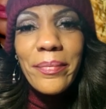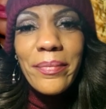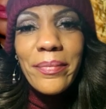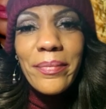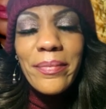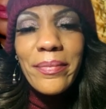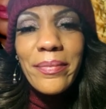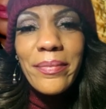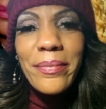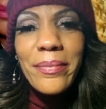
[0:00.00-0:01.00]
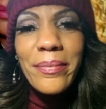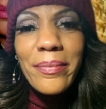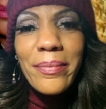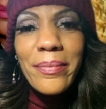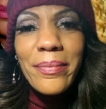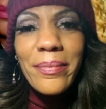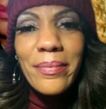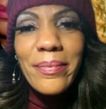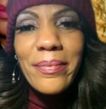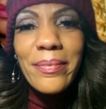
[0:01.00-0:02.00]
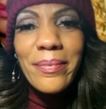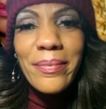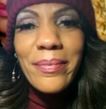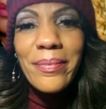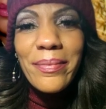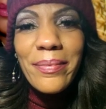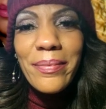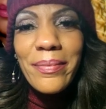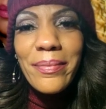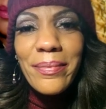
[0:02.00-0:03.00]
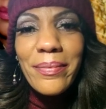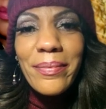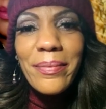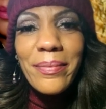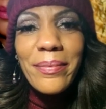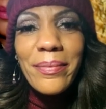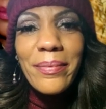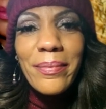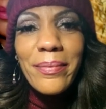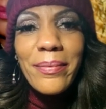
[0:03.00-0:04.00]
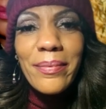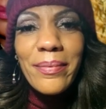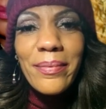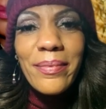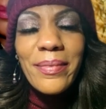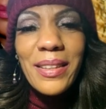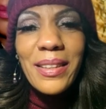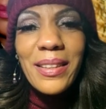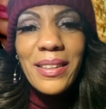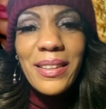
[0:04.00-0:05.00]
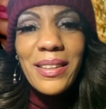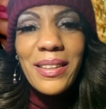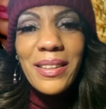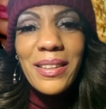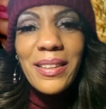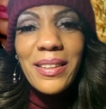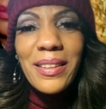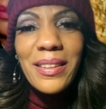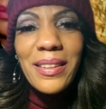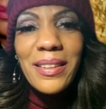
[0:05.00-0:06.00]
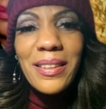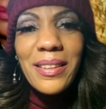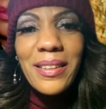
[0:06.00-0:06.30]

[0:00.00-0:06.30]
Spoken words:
[no speech]